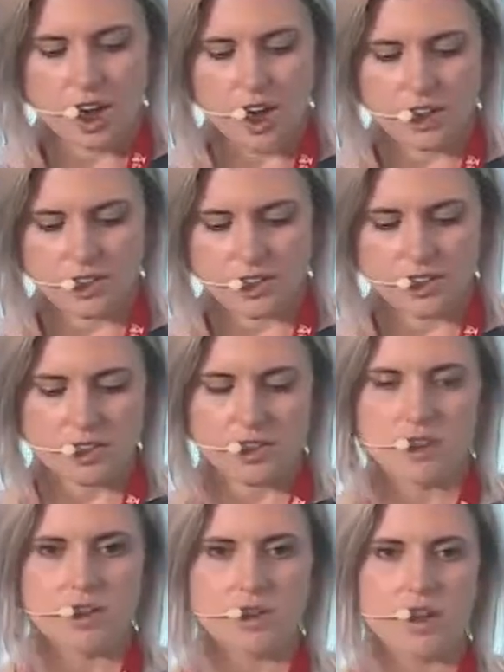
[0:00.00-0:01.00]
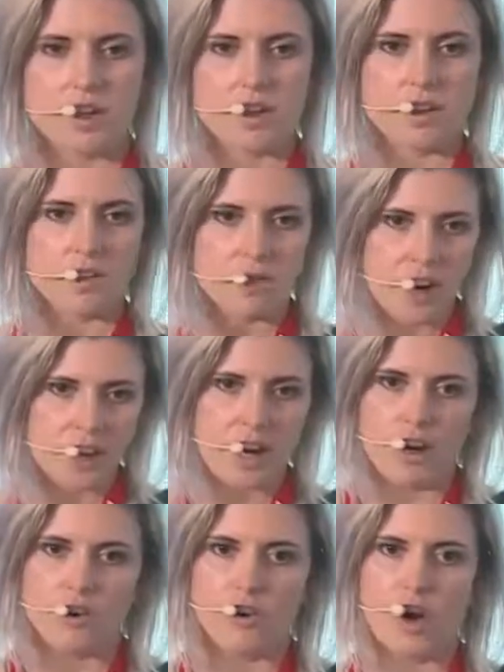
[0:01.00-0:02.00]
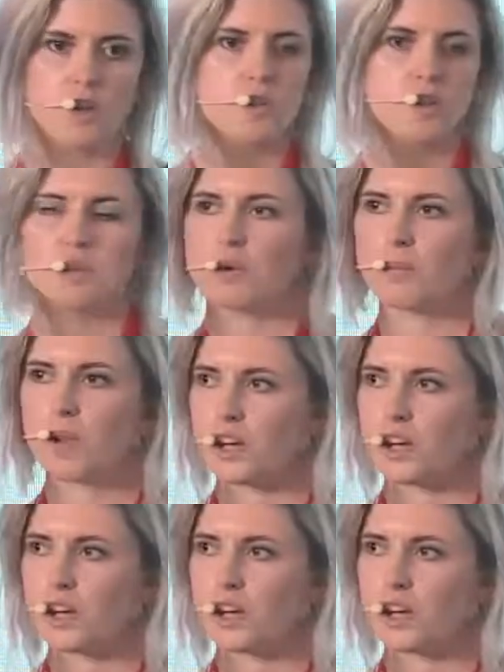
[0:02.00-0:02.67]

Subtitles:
and right now on